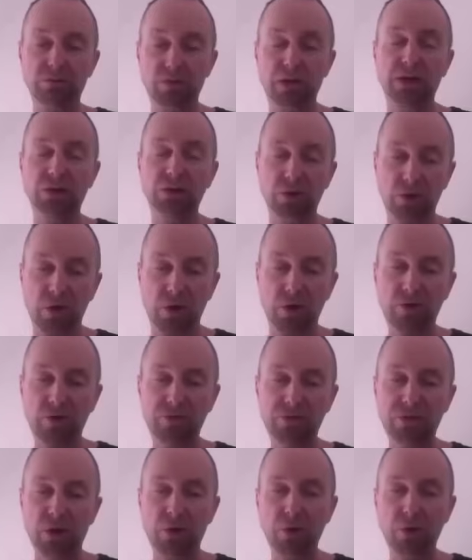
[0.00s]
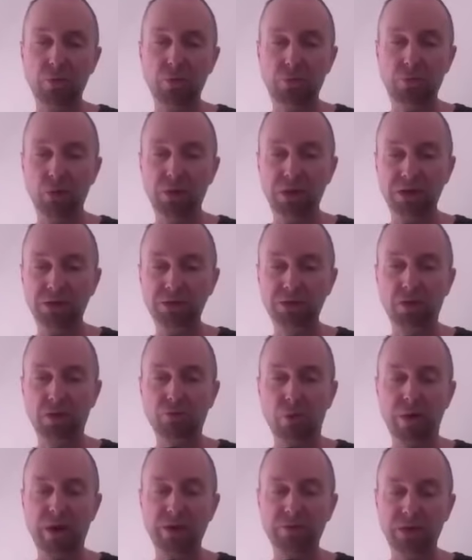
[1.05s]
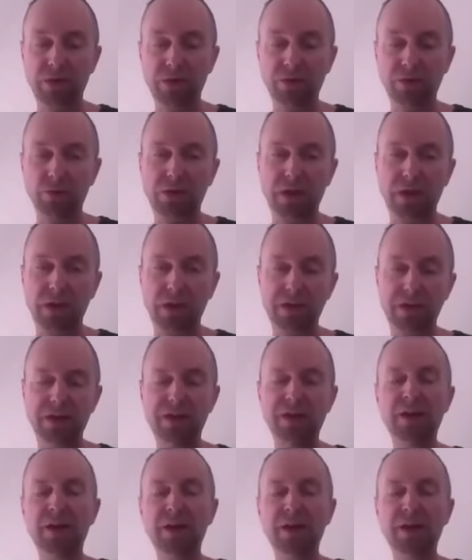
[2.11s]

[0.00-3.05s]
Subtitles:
really took off, got a lot of bookings throughout the UK.